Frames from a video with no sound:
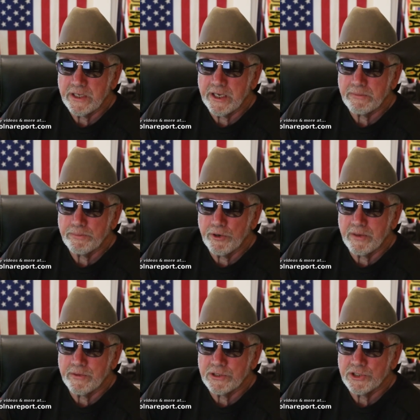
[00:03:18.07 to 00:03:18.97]
and put
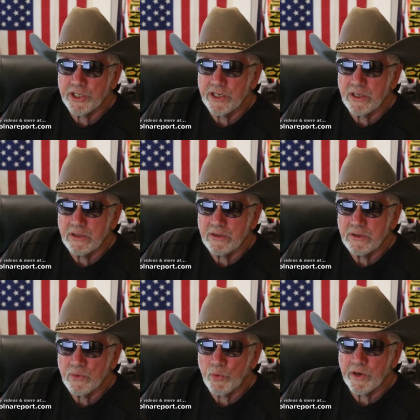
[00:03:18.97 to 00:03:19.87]
him in jail
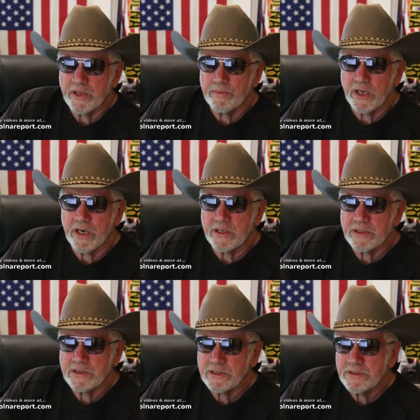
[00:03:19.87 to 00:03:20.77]
where he
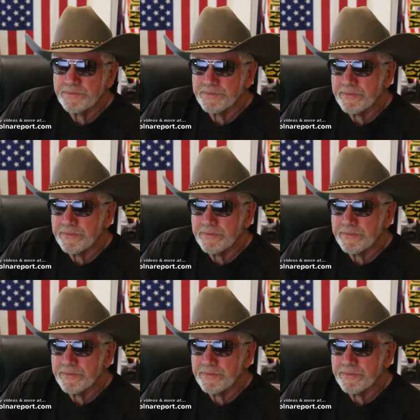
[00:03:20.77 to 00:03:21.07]
belongs.